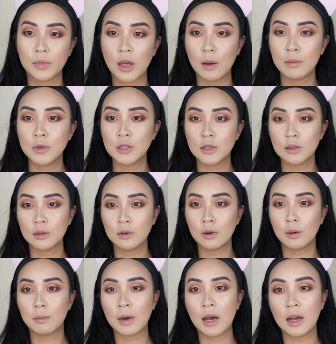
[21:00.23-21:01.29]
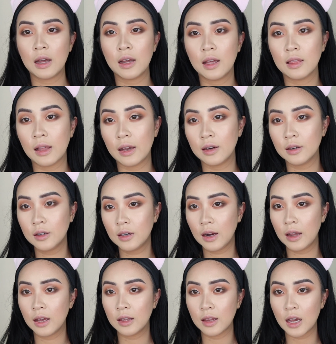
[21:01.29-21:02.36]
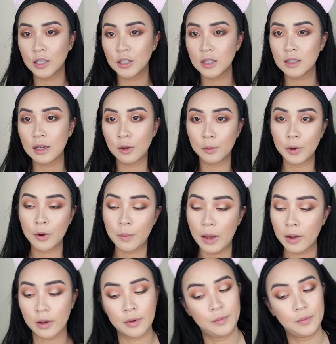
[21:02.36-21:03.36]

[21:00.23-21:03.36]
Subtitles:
now I'm gonna do my liner and lashes, and I'll be right back.